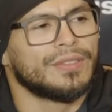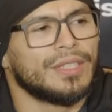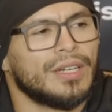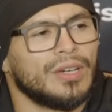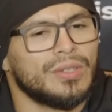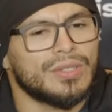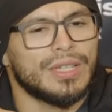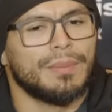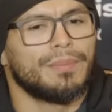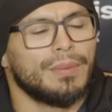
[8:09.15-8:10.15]
You know, I use
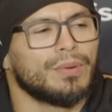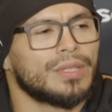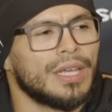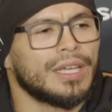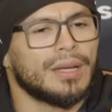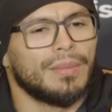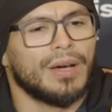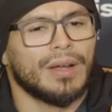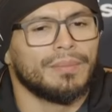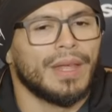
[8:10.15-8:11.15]
that people thinking
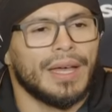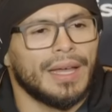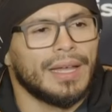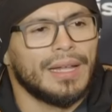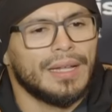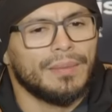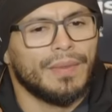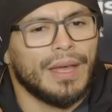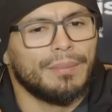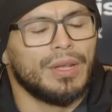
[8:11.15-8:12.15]
about I'm
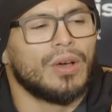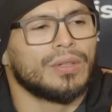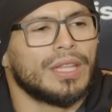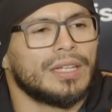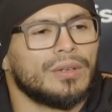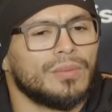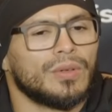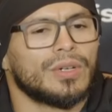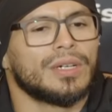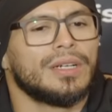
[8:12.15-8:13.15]
not belong there no
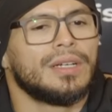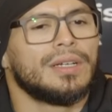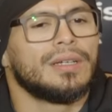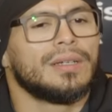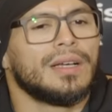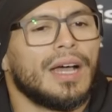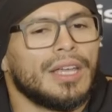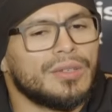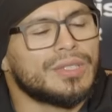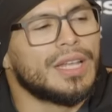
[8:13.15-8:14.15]
more. I
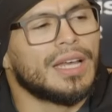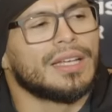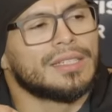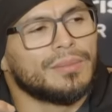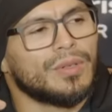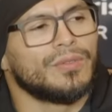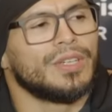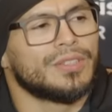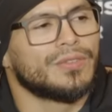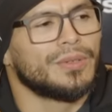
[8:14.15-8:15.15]
use that as a
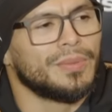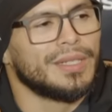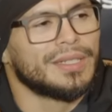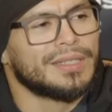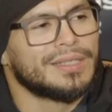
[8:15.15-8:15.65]
motivation for me.